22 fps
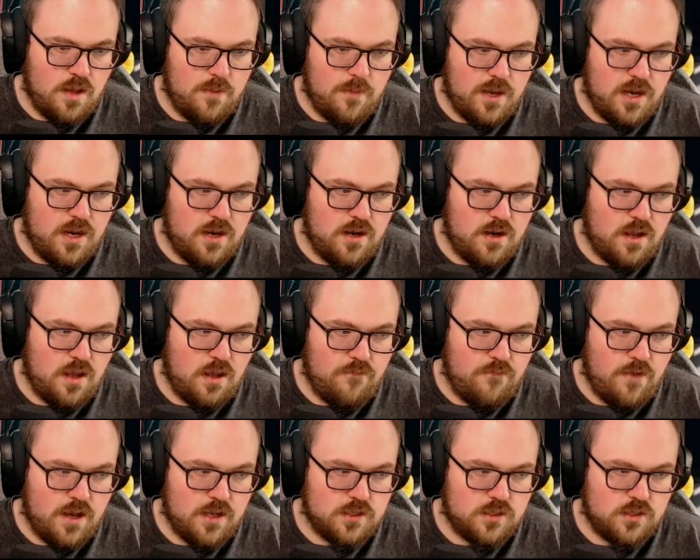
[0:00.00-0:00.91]
I mean,
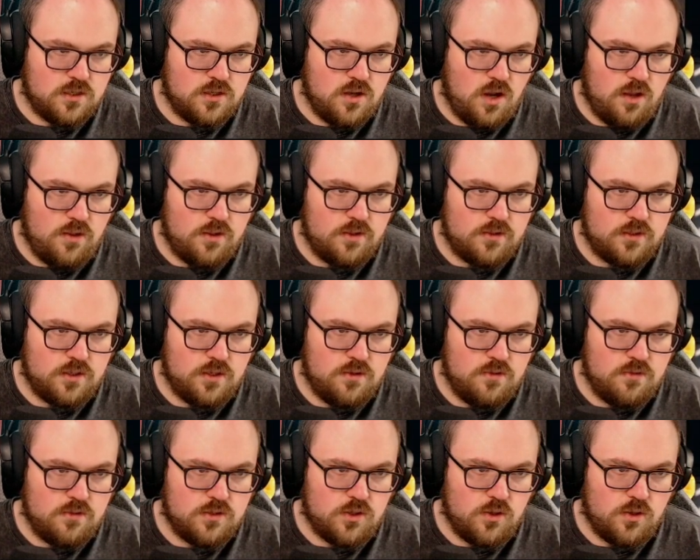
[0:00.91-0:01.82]
if I
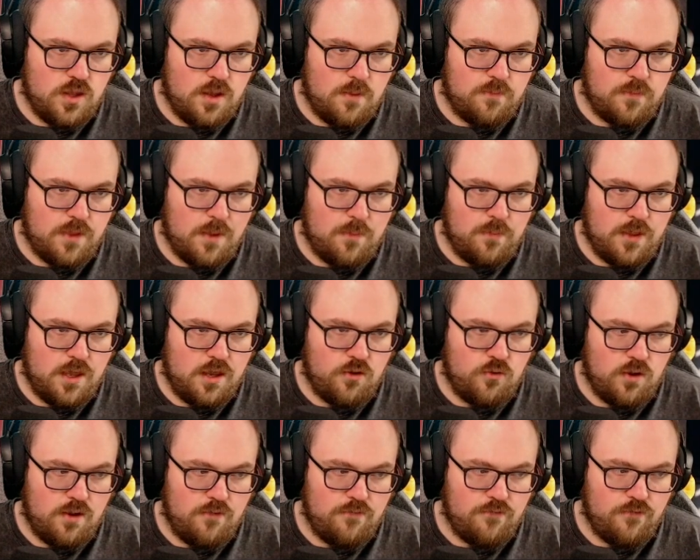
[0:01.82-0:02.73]
solitude, so they they
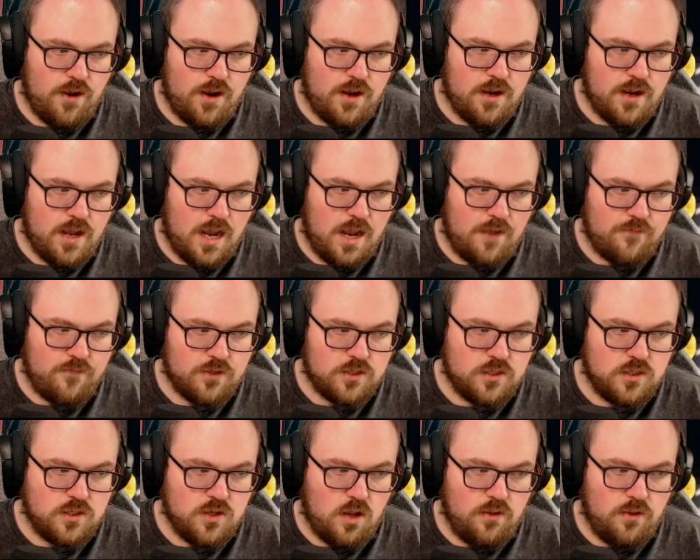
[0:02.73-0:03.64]
play grief, right? I have
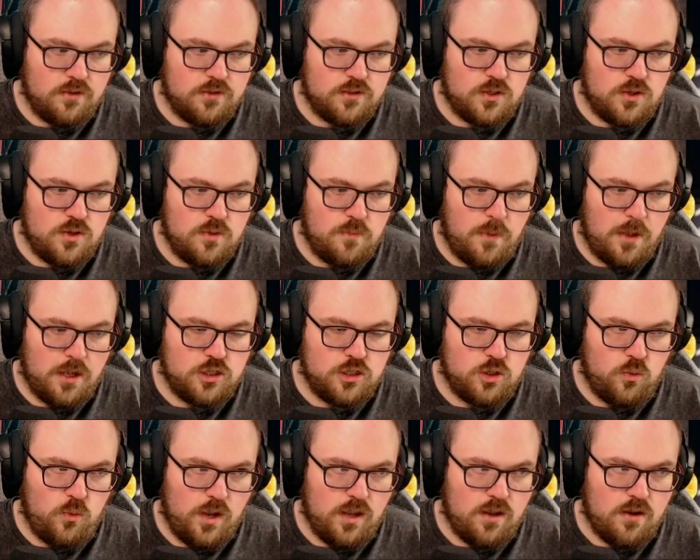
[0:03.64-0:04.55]
to solitude
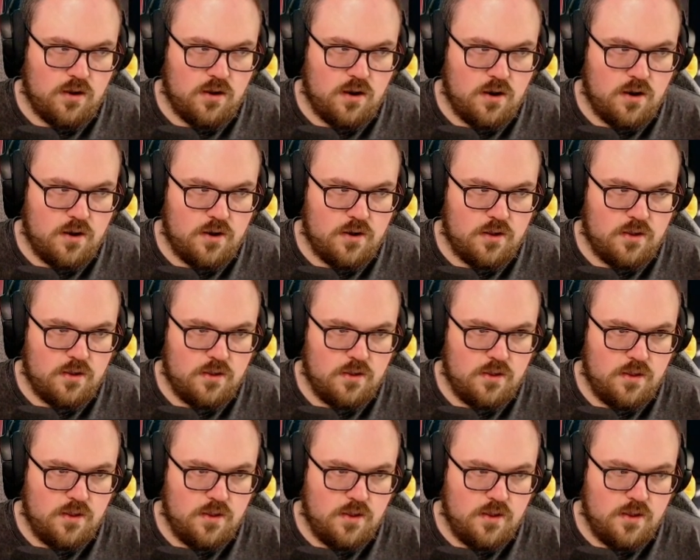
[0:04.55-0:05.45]
pitch a white card,
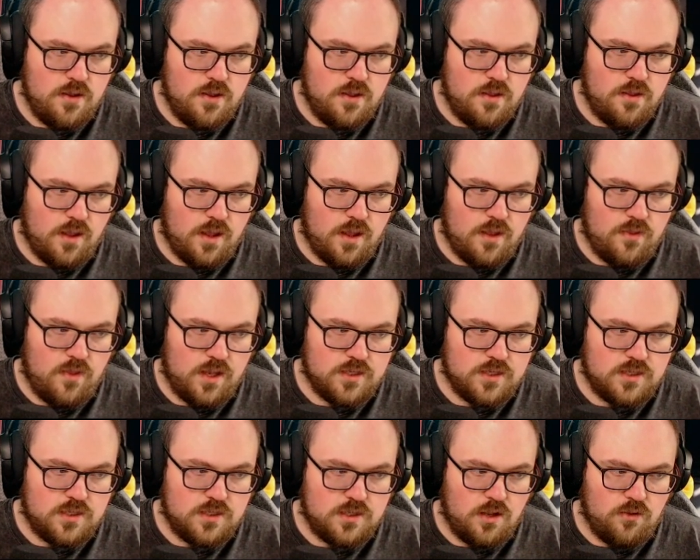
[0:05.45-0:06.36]
then
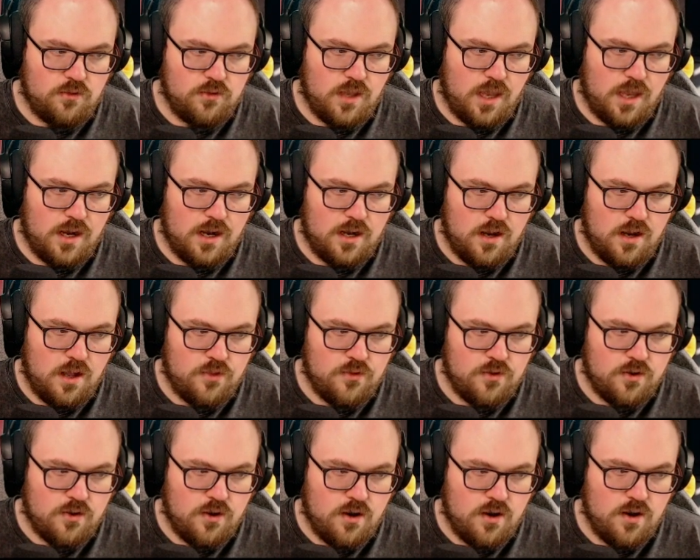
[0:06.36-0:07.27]
they still get
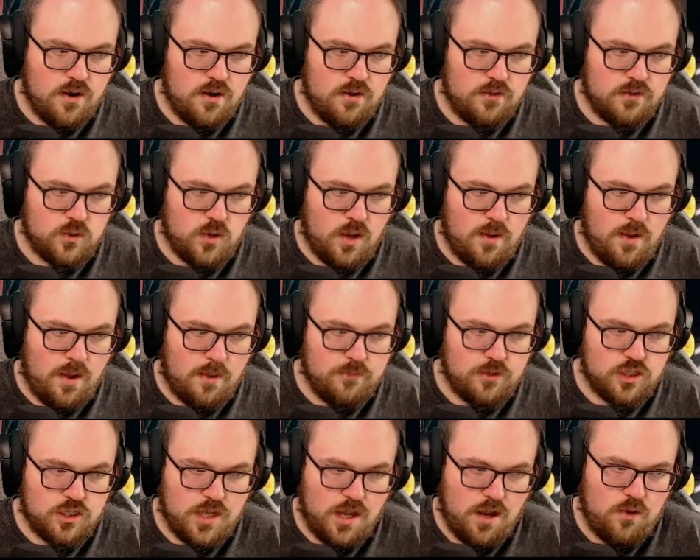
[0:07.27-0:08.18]
another card. So I,
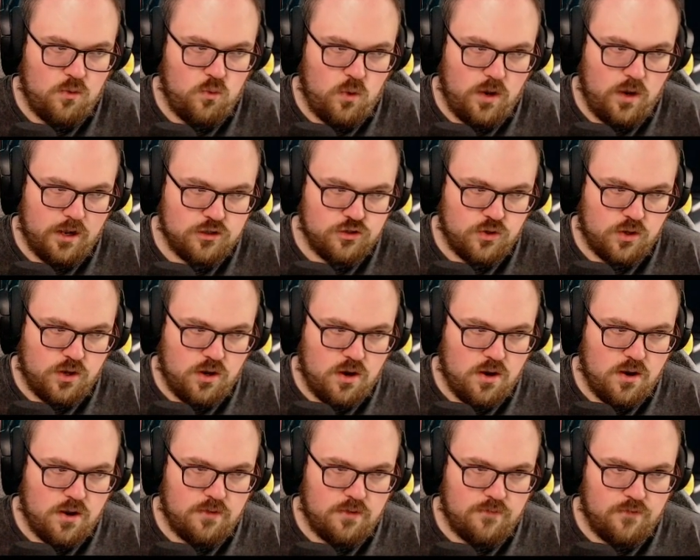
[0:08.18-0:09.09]
I'm just down one extra
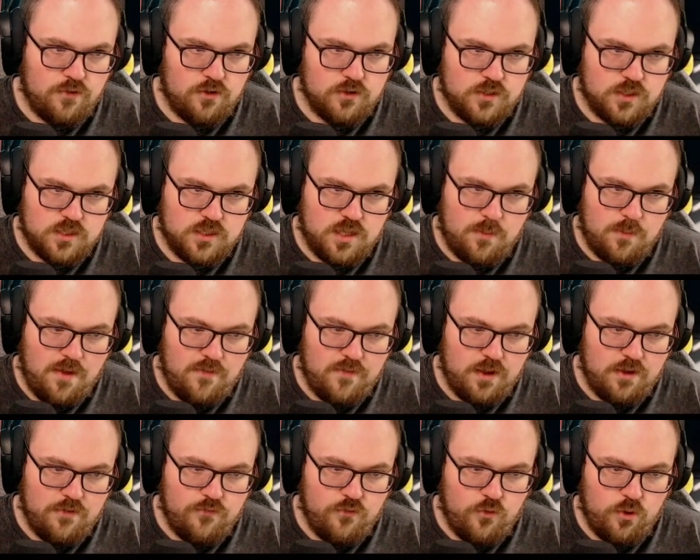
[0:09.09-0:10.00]
card versus them
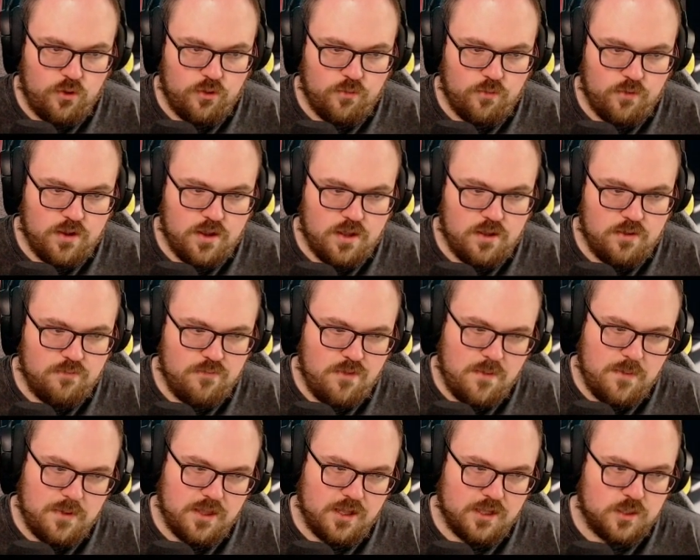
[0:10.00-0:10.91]
having a four three.
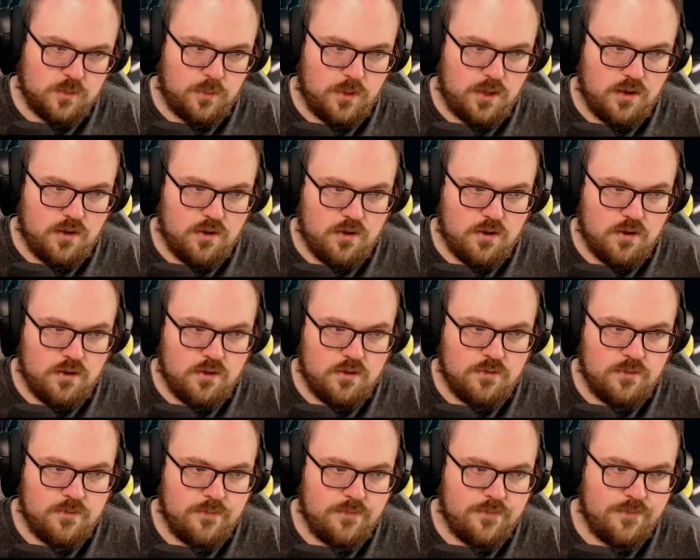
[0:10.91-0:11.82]
Maybe that's
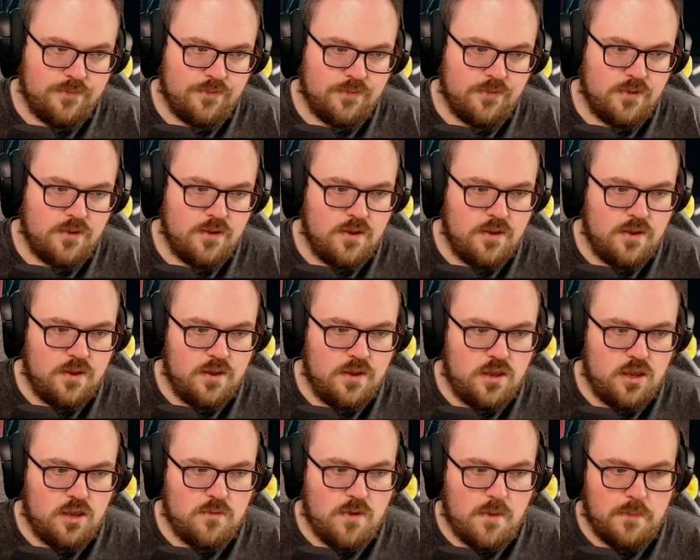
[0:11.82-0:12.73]
better.
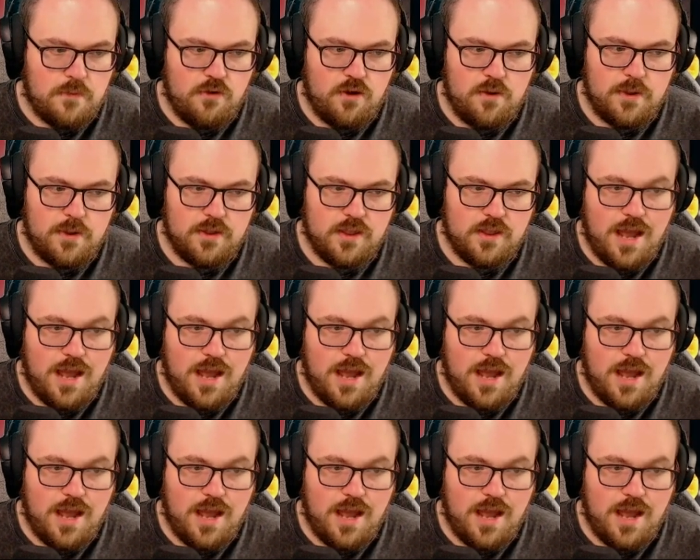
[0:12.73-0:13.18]
You might be right